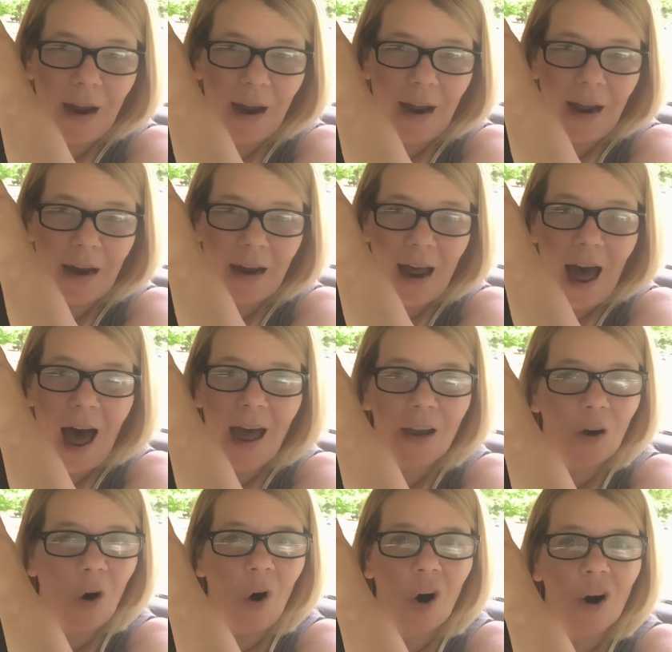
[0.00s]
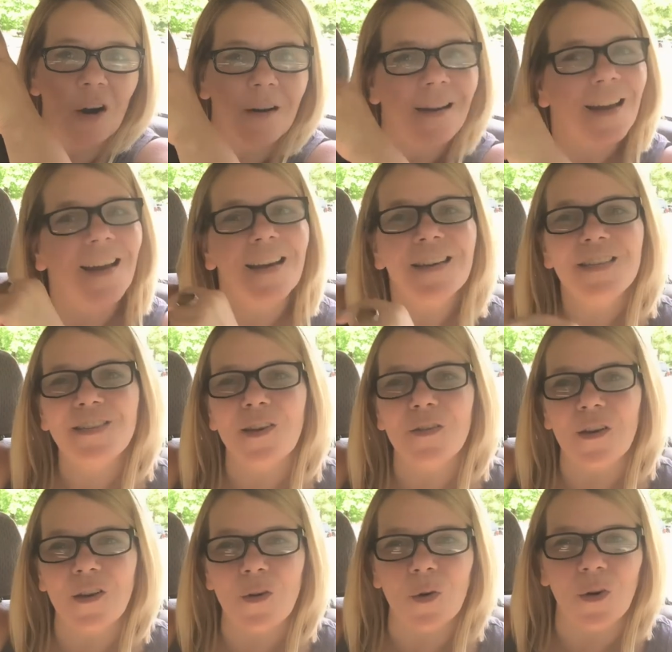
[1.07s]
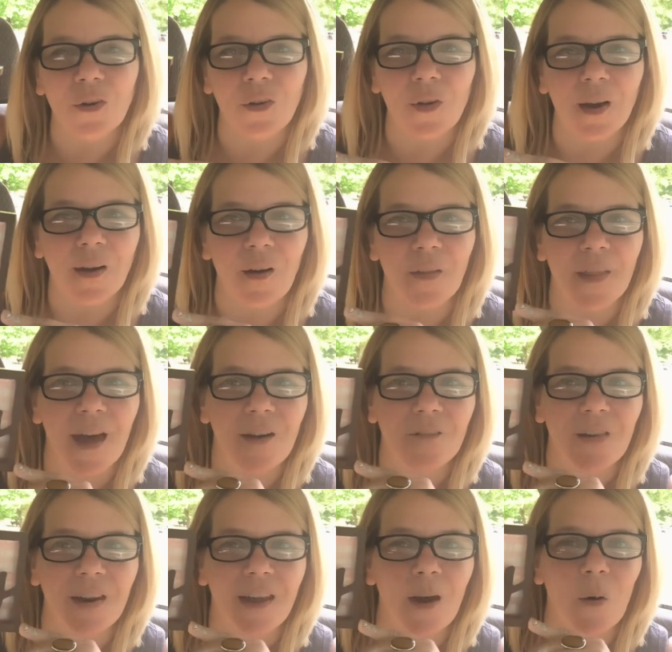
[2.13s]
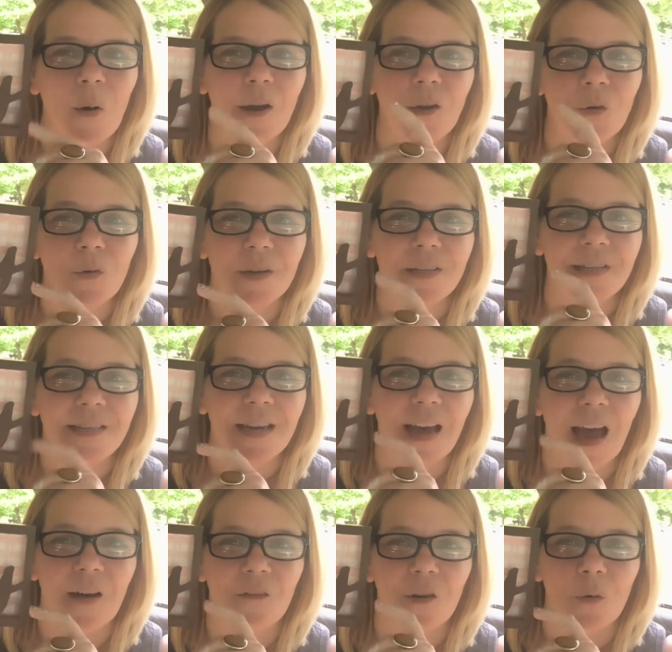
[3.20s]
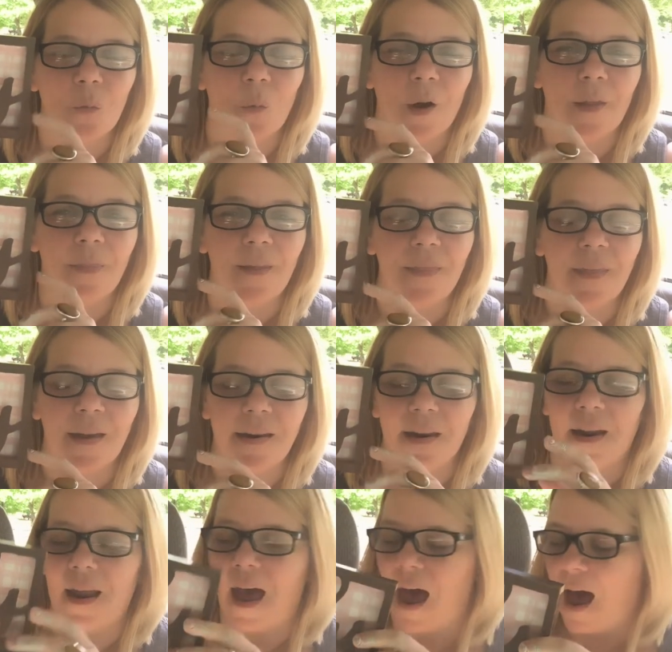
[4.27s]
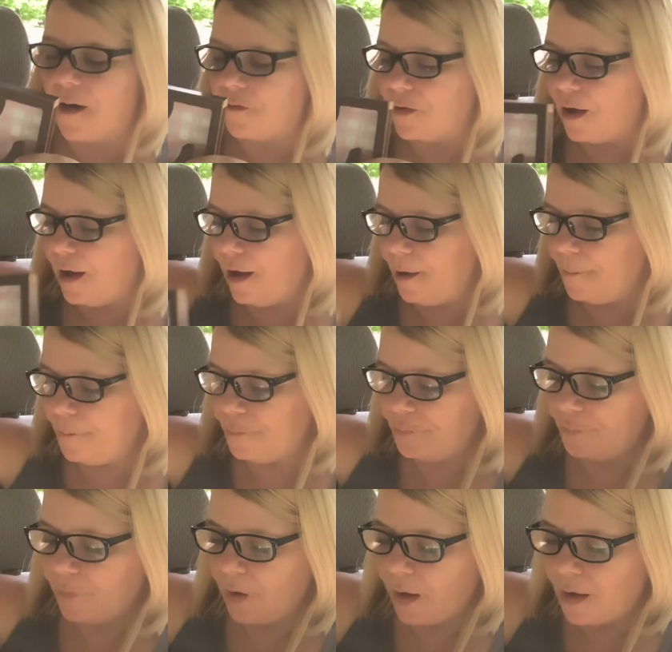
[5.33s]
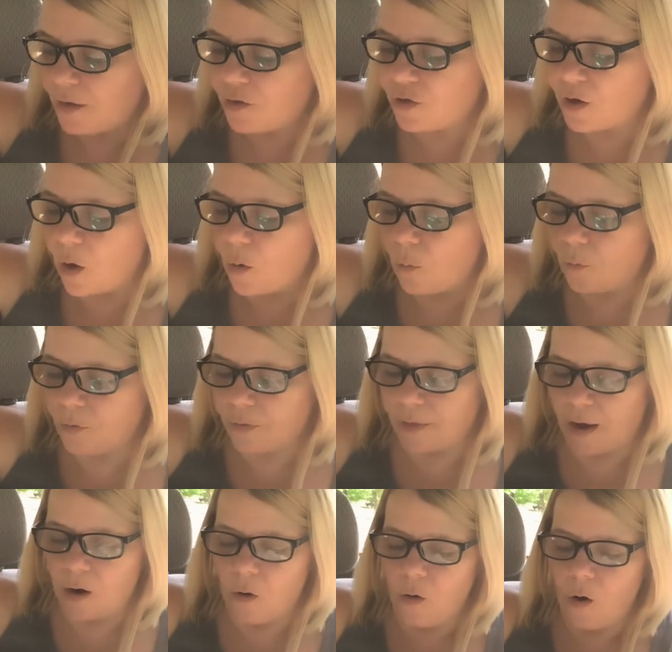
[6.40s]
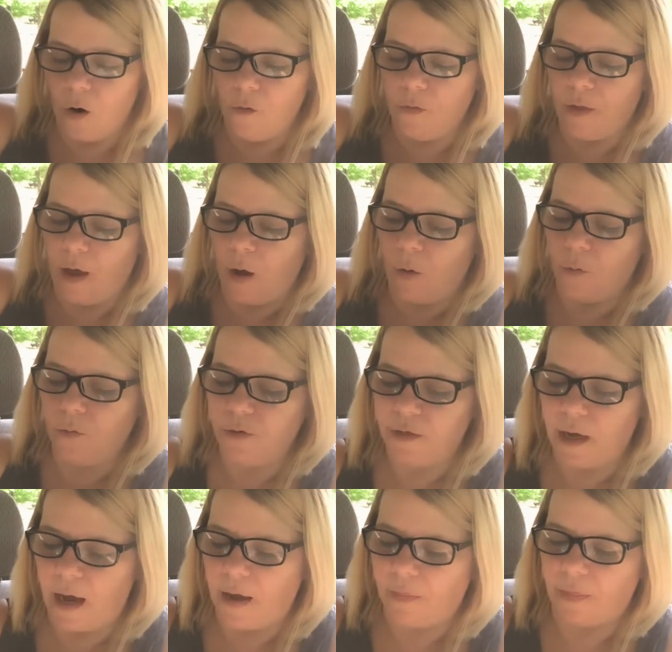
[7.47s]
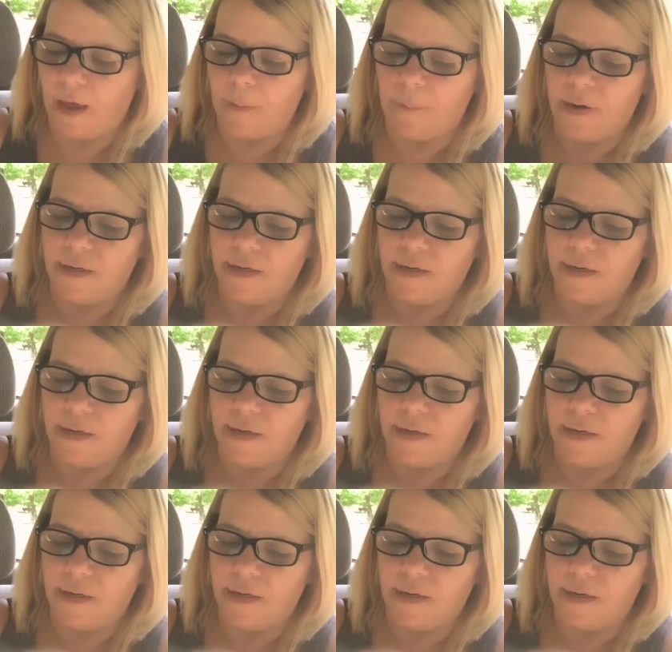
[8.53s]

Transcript: in an iCard. So that you can click on that video and you can see everyone that they did have. So there are those. And let me